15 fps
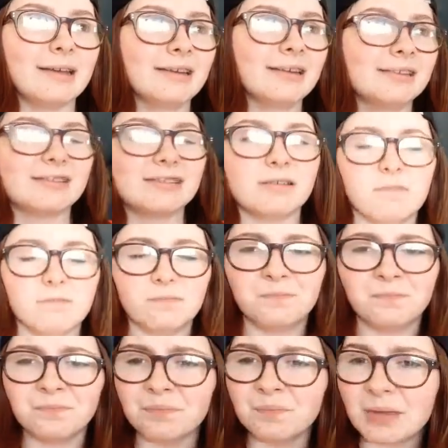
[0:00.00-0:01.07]
is
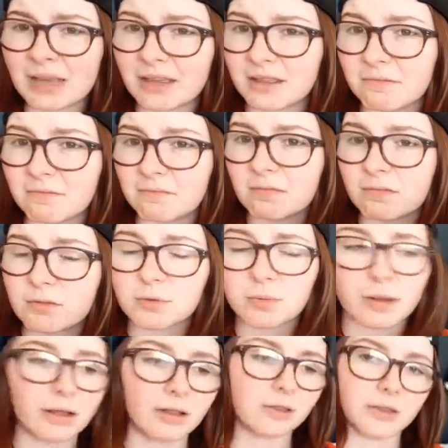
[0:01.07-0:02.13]
May
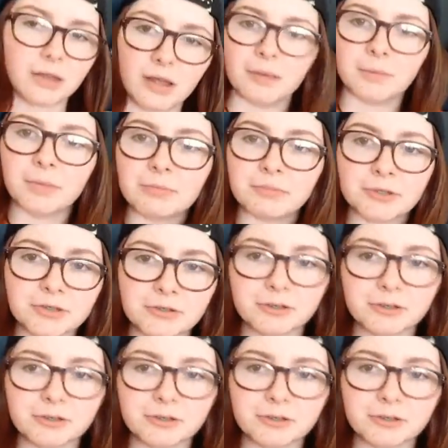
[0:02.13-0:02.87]
12th. I'm just